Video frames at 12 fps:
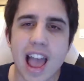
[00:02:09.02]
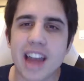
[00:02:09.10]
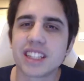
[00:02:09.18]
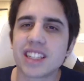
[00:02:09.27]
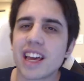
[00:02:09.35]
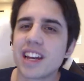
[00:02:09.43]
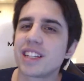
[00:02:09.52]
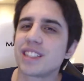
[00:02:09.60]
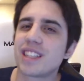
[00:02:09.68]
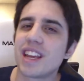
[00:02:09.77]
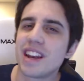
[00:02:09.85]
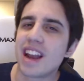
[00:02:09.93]
decided to
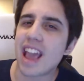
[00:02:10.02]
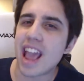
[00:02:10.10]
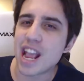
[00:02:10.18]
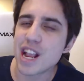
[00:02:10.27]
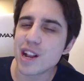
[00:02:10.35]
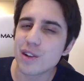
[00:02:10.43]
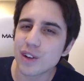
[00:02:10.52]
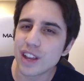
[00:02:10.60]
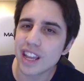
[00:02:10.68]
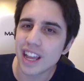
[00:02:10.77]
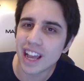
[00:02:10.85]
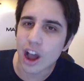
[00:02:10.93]
send an
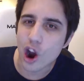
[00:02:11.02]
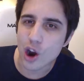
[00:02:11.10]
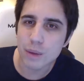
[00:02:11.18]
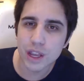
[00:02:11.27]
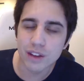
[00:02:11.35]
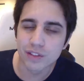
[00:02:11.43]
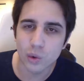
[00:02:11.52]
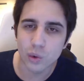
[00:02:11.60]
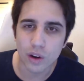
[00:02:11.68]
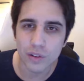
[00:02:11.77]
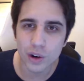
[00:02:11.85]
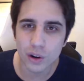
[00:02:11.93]
angry army of
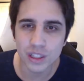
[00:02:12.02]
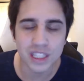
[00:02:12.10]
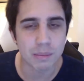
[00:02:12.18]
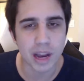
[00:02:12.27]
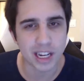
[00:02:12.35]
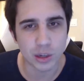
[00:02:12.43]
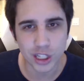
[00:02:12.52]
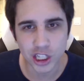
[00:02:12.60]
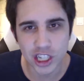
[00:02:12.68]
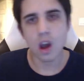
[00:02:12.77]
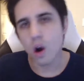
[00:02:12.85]
12-year-olds to my Twitch chat?